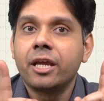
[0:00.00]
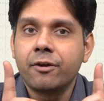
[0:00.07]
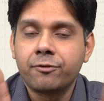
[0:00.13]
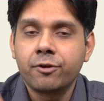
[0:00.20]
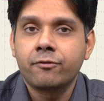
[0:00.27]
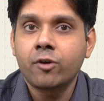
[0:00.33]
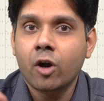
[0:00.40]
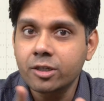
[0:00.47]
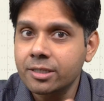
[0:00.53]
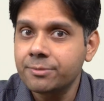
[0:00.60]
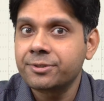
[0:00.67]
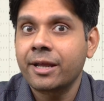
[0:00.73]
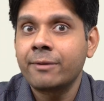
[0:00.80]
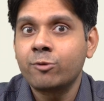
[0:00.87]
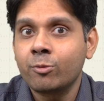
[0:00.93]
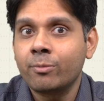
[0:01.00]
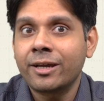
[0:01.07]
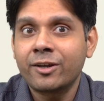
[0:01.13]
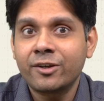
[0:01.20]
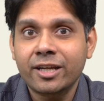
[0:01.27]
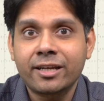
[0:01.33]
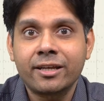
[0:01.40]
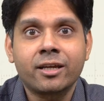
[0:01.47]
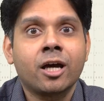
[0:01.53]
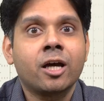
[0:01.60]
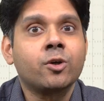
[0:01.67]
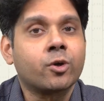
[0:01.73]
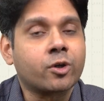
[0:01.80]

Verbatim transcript: If you have not subscribed to Biotecnika,